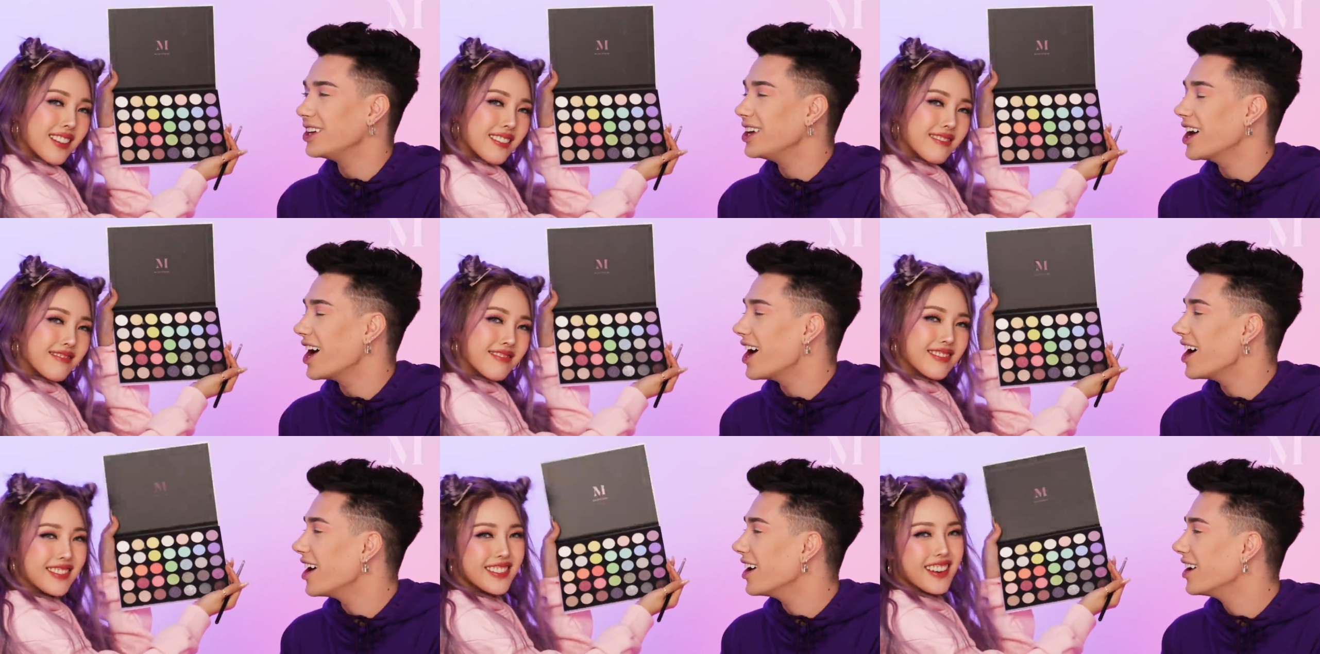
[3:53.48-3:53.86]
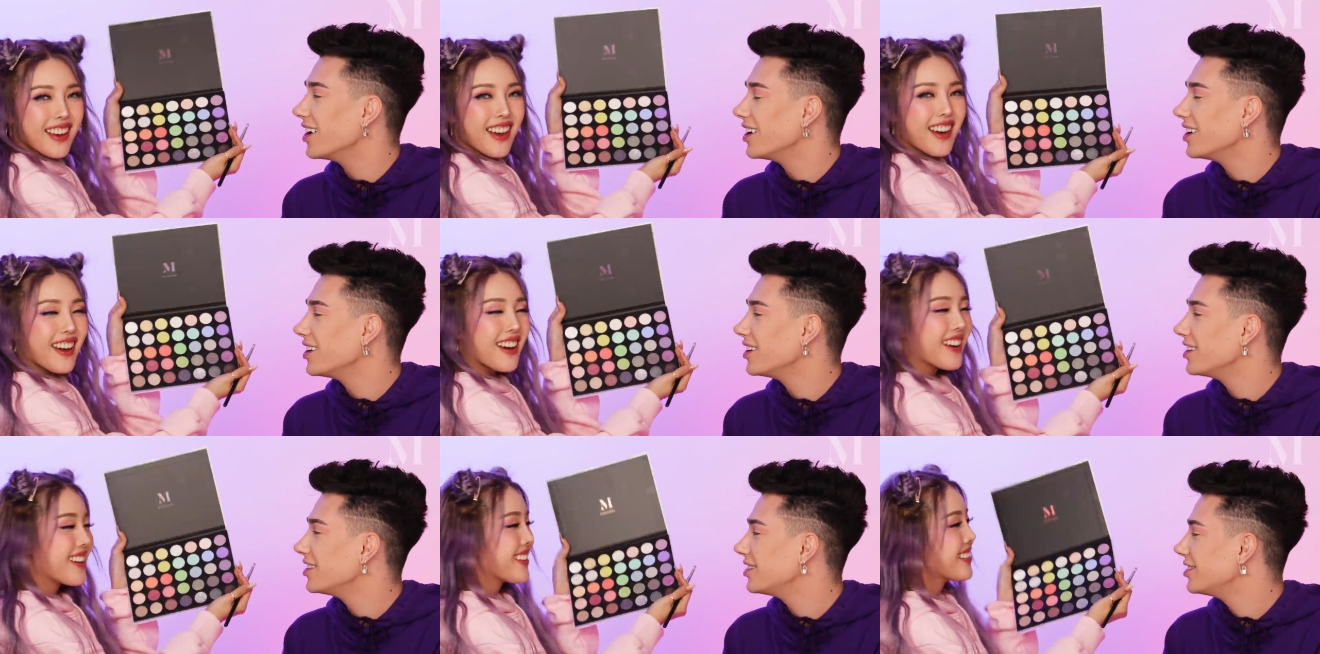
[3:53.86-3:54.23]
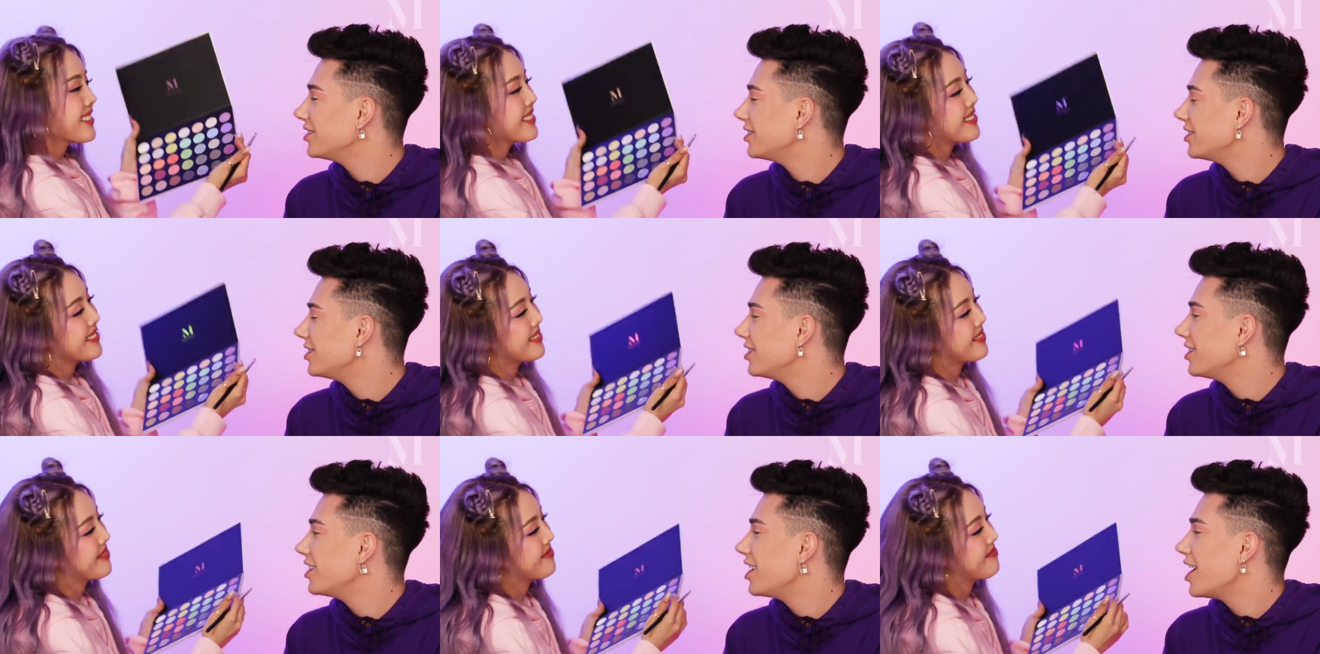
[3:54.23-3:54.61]
Speaker 1: Yeah. Yeah.
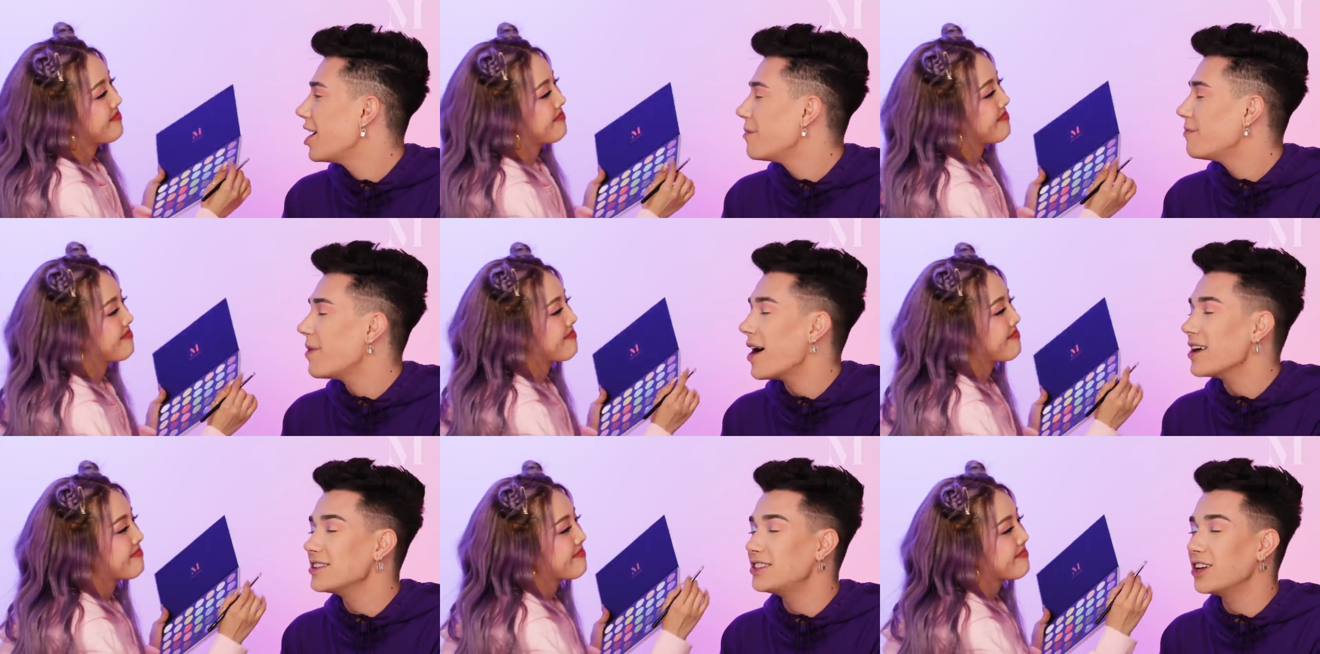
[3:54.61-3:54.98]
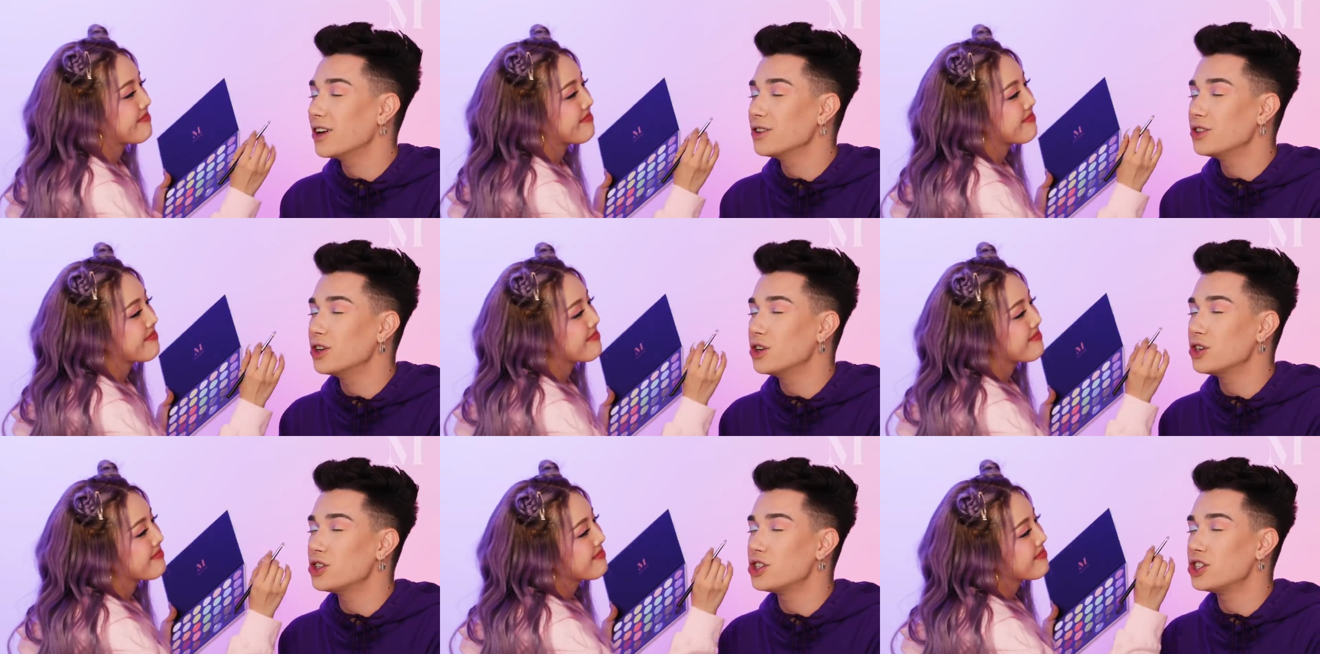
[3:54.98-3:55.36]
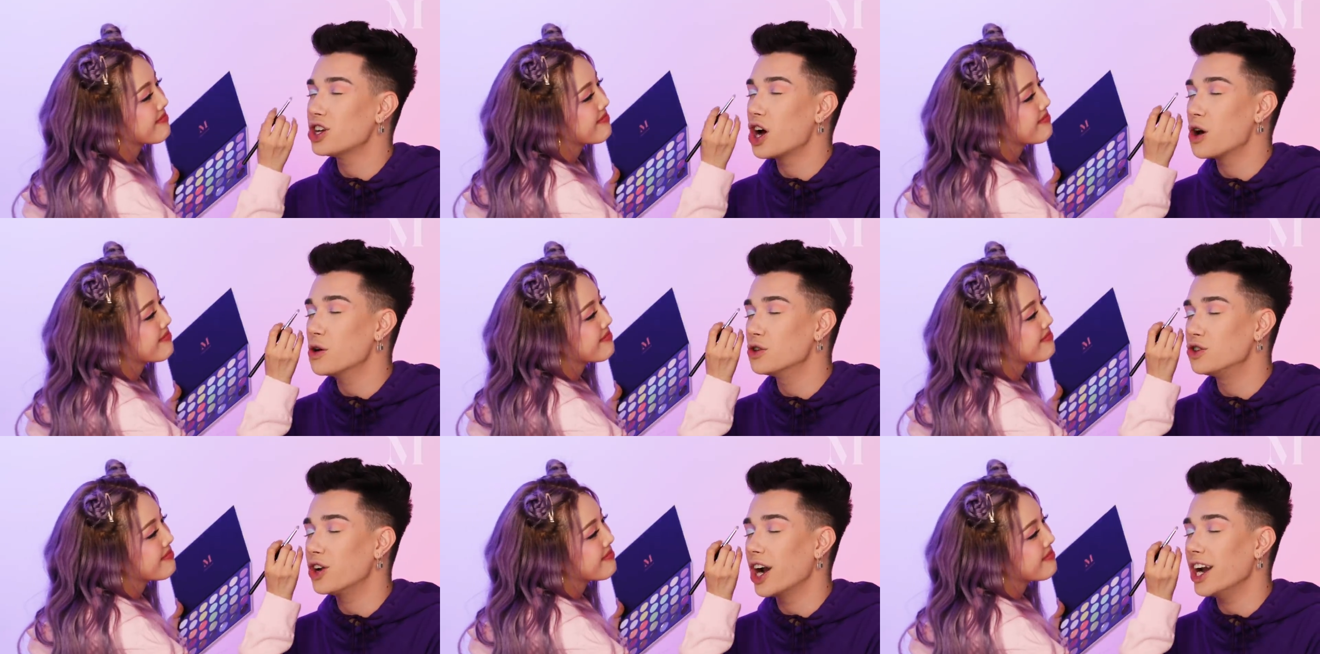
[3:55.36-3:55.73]
Pastels are
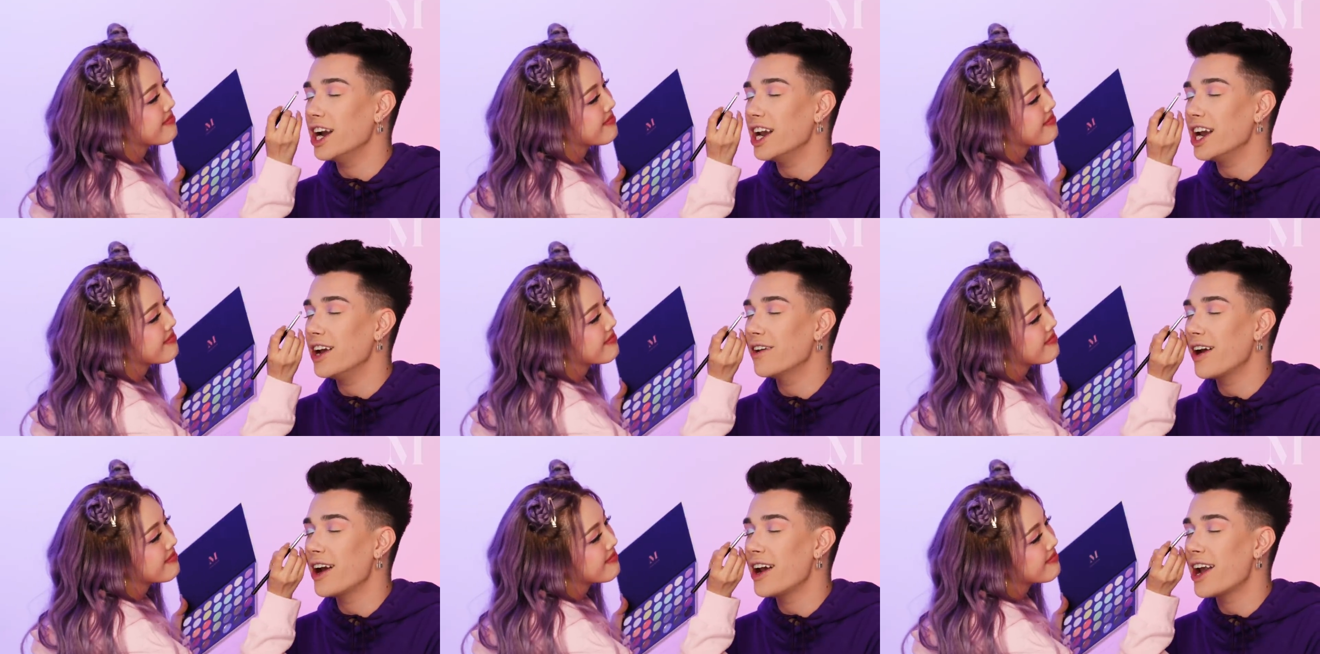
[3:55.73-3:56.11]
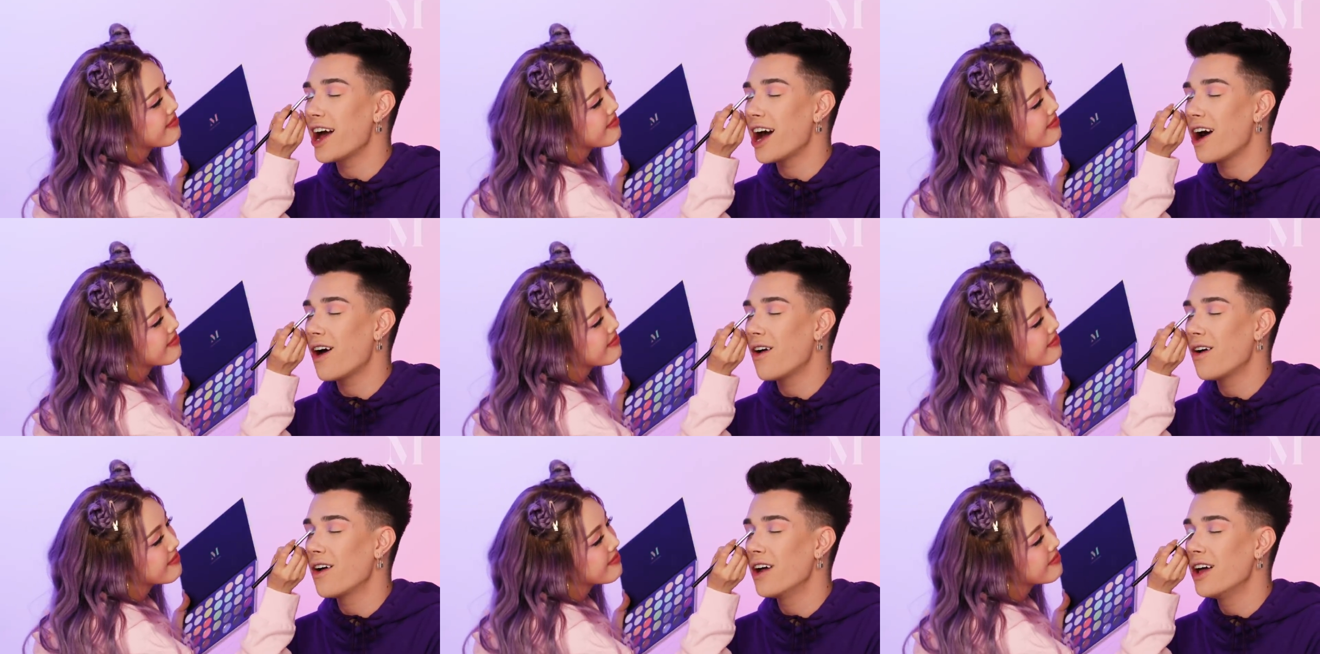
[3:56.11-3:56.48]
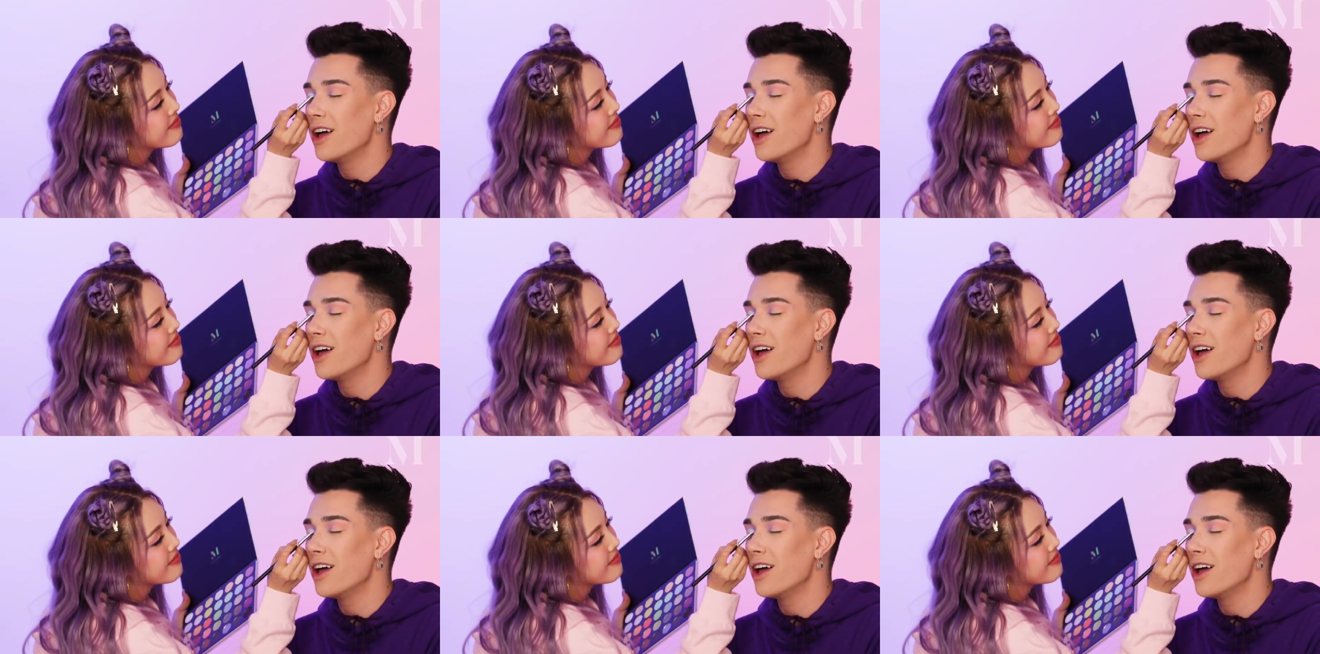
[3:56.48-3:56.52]
so trendy right now,